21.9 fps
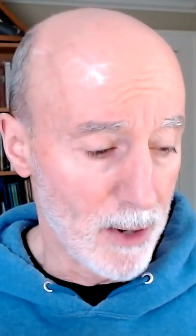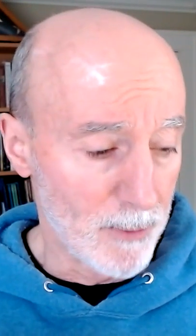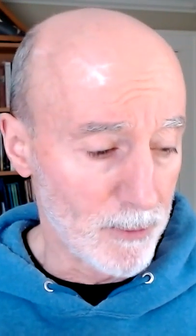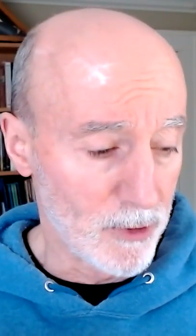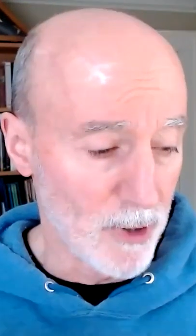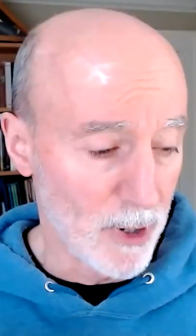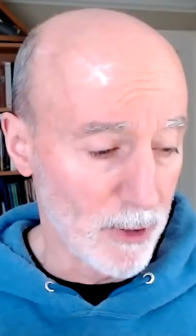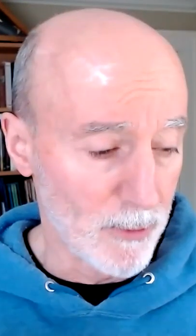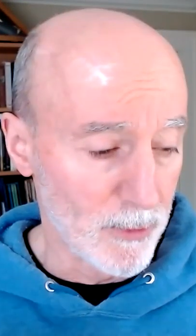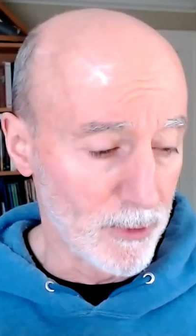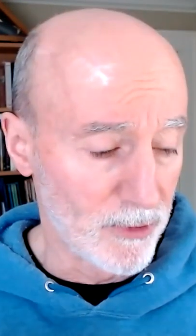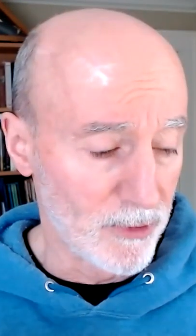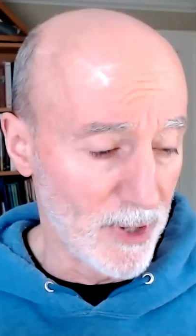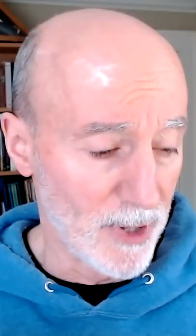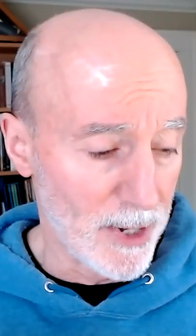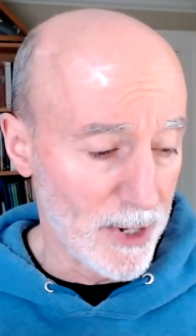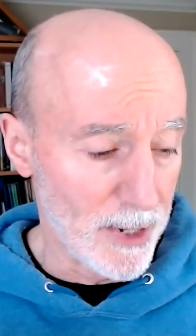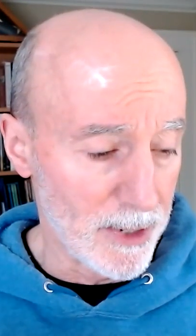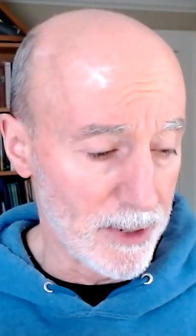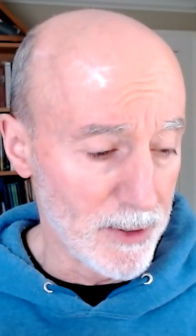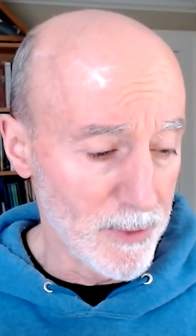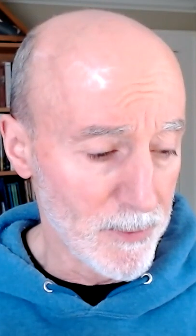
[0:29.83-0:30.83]
Doug was
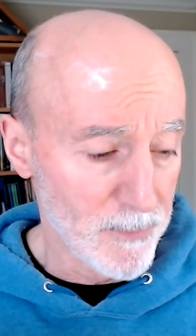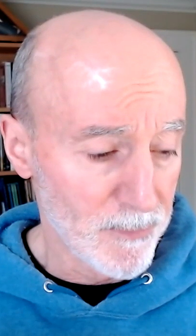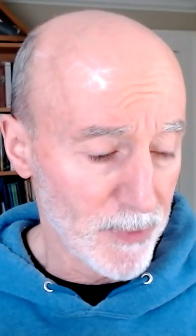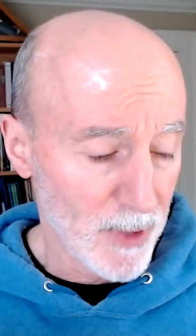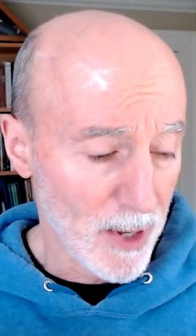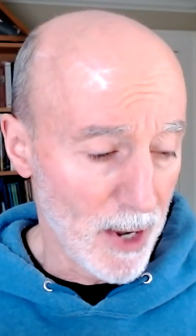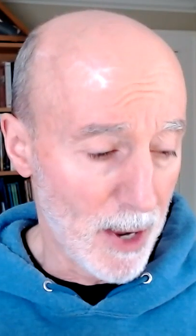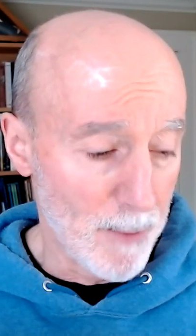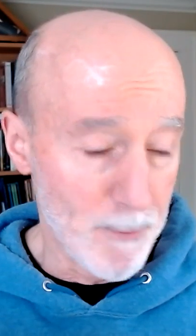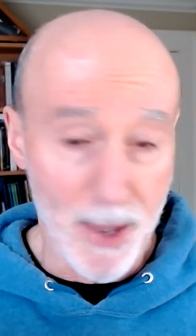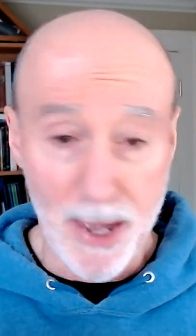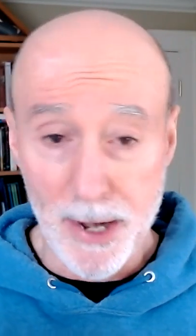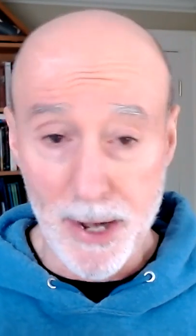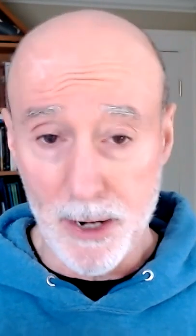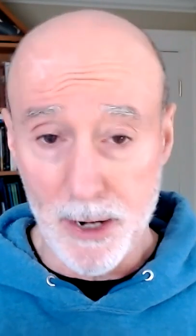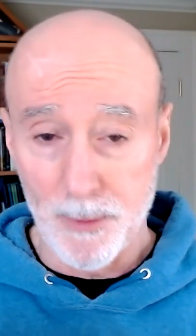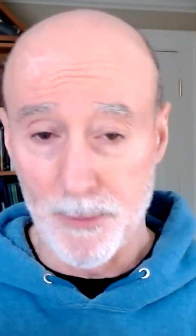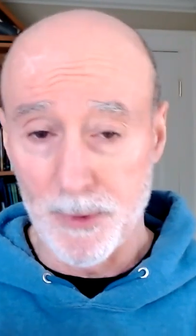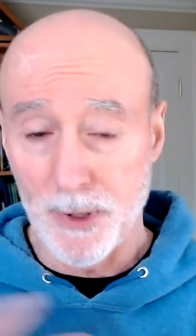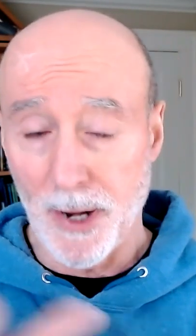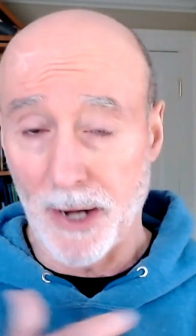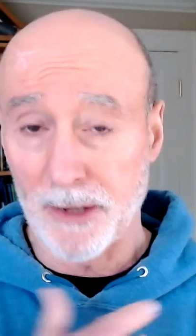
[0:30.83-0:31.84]
I met
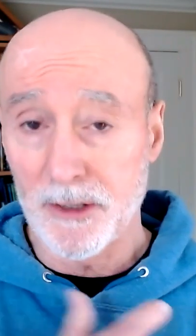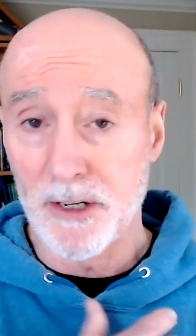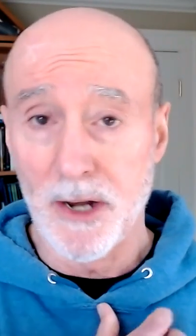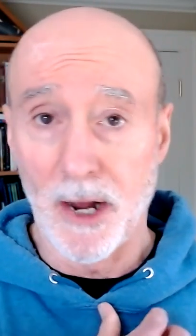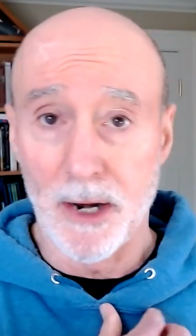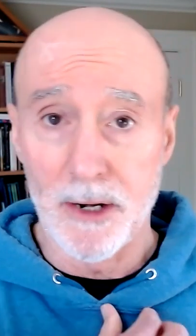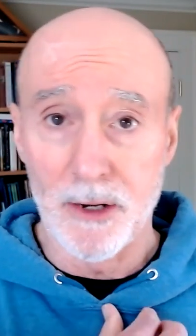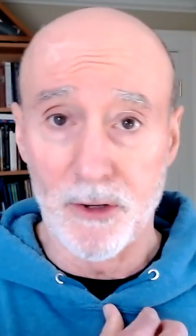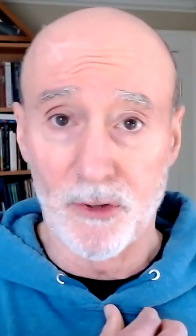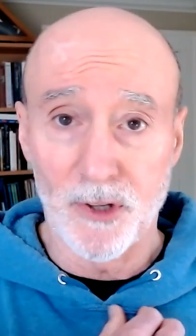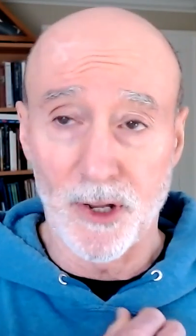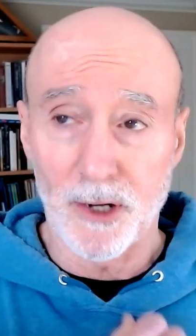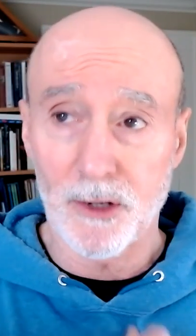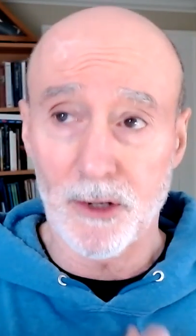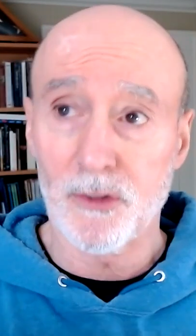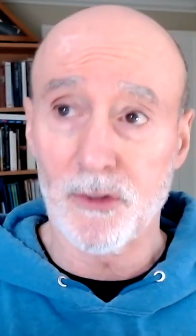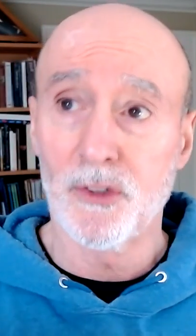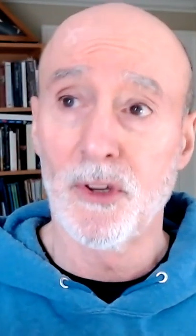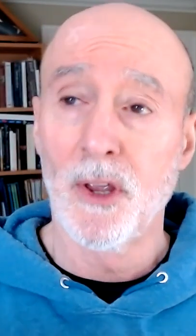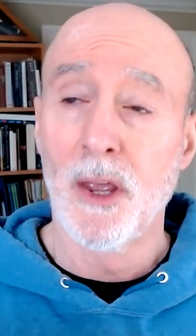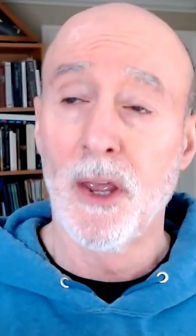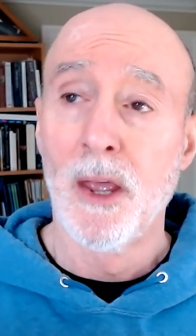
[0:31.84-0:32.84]
him in
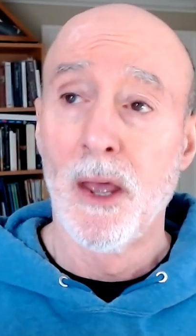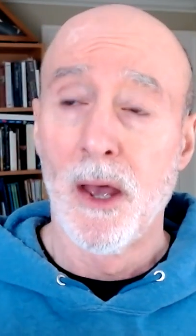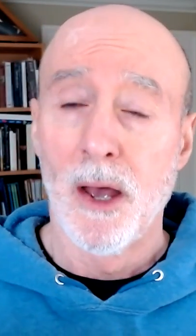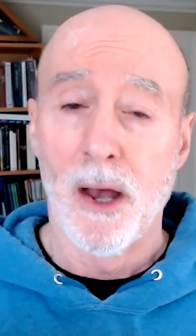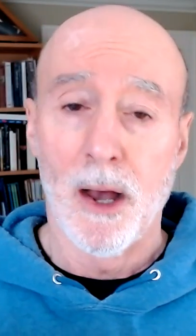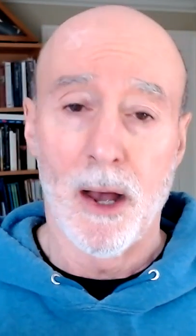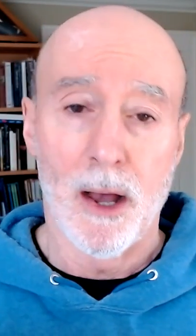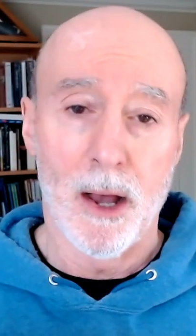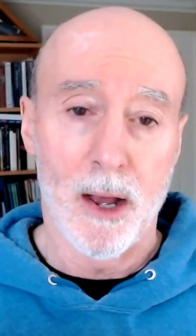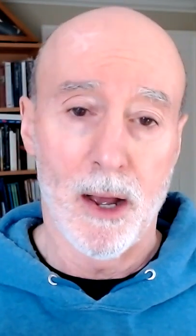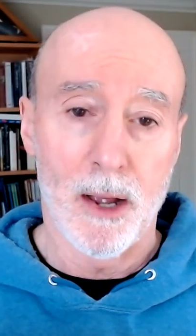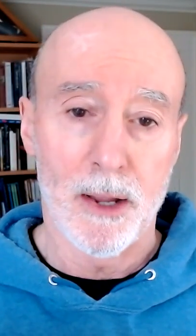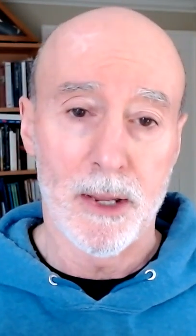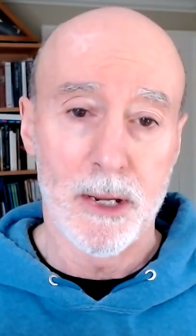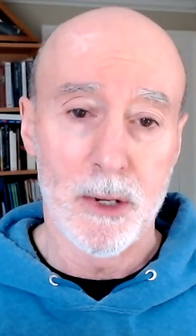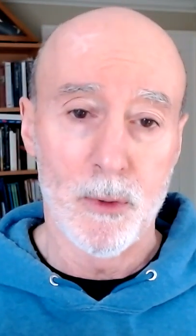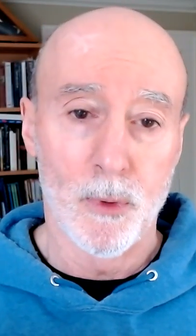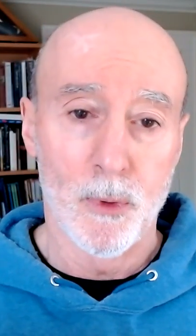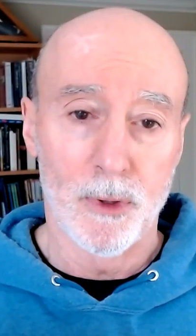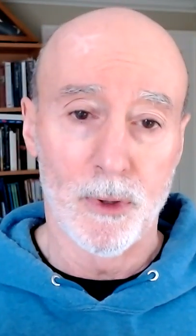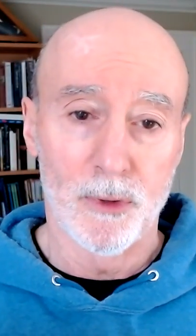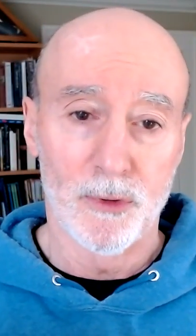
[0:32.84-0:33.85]
1996. He
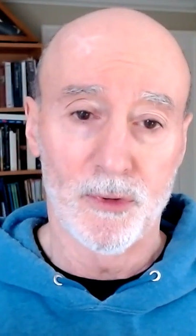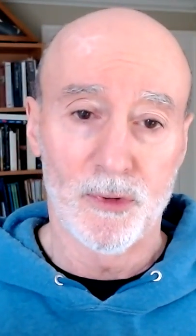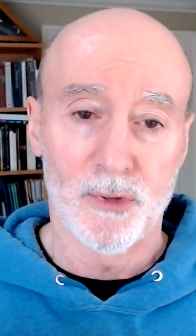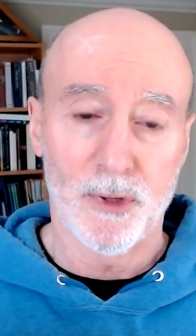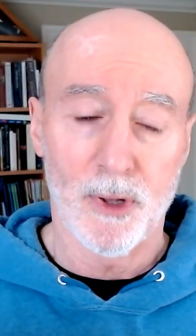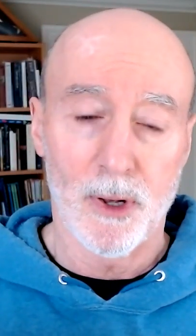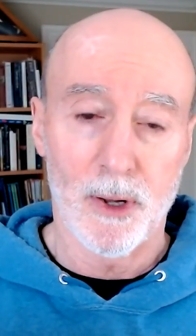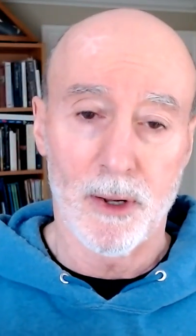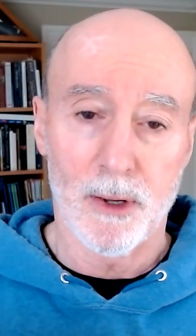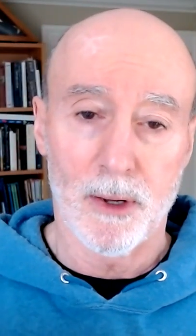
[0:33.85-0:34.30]
was